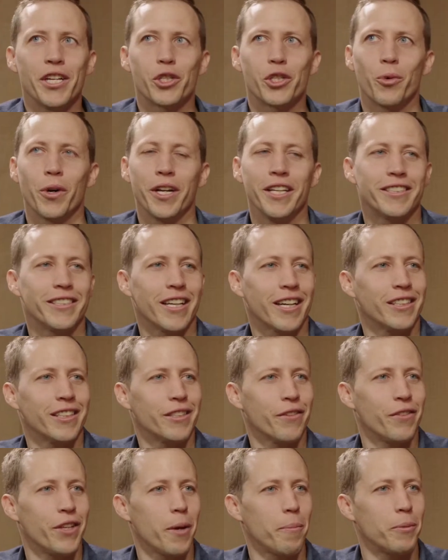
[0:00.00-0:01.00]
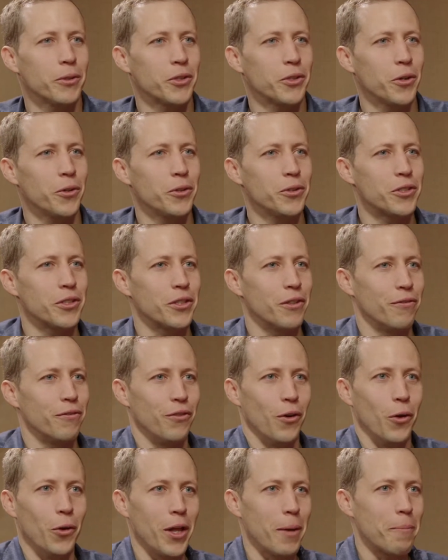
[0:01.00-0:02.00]
20 seconds of the episode to the
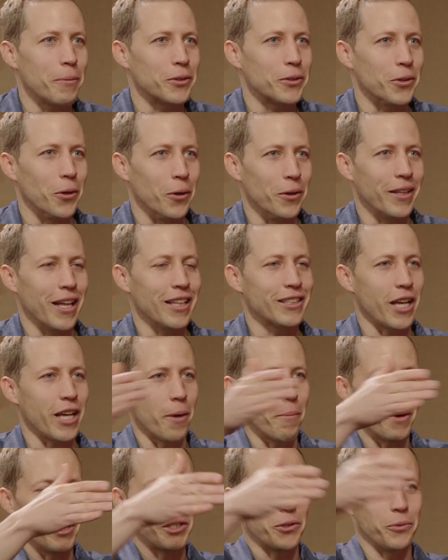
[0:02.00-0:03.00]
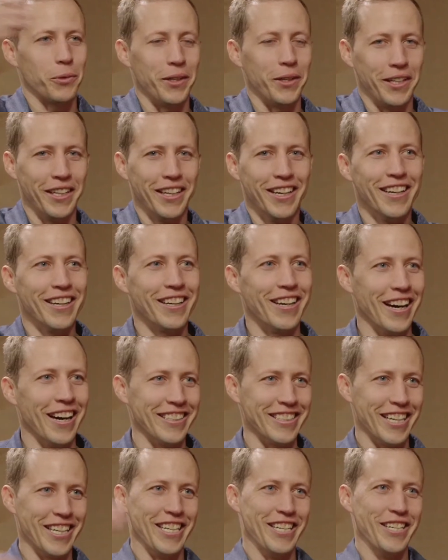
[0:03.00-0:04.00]
full episode. That's how much we
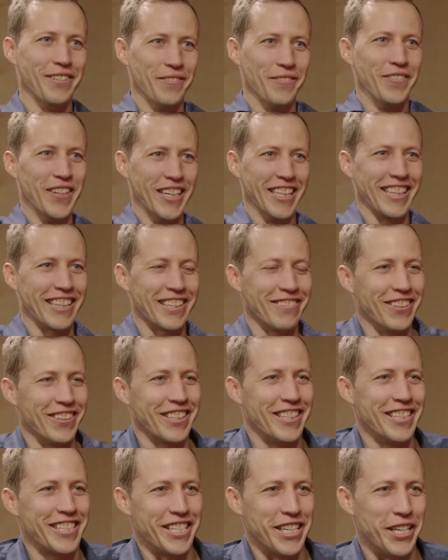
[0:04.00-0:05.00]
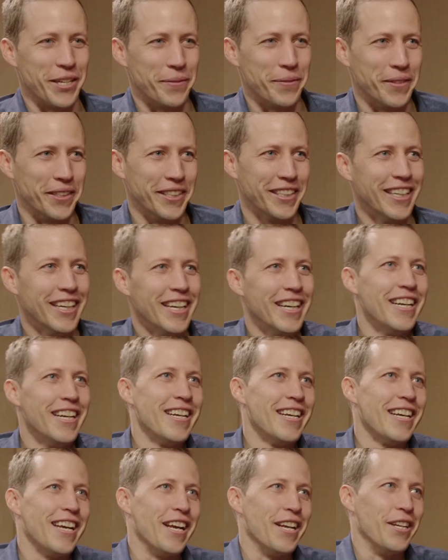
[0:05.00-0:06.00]
got done in a month with the team
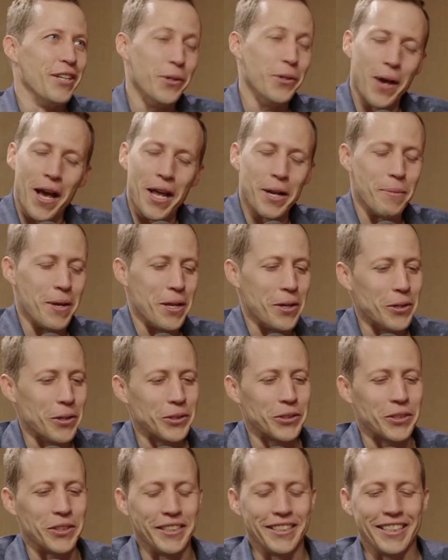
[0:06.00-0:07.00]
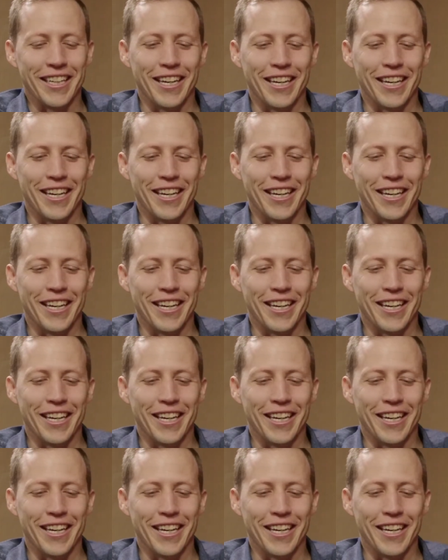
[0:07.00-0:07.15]
and new animators and